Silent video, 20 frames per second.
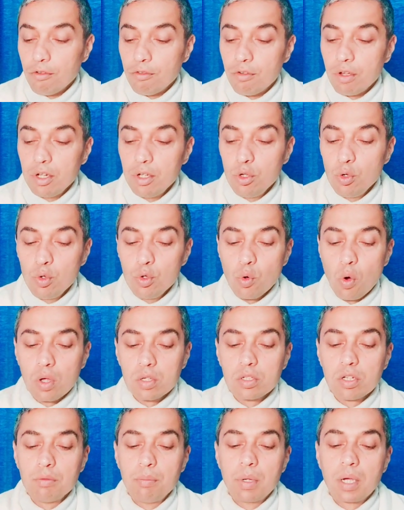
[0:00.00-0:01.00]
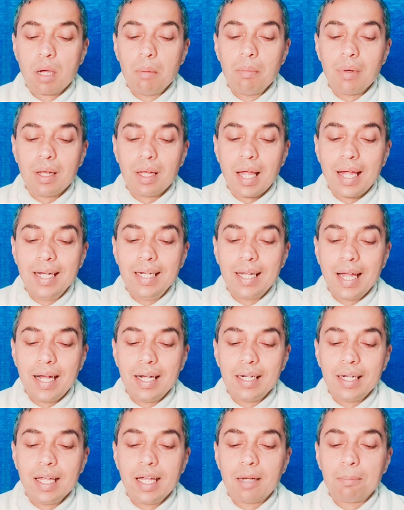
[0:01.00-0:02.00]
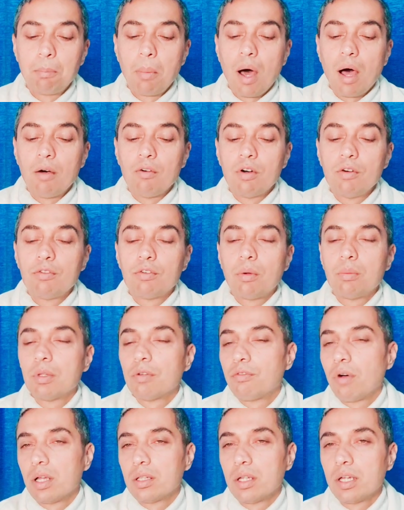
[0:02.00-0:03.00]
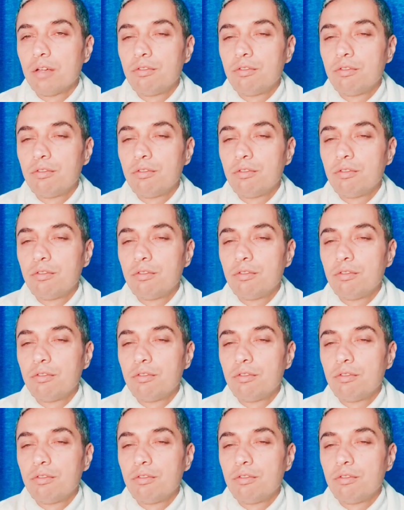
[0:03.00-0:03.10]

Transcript: When you yourself become light and take power from the Father.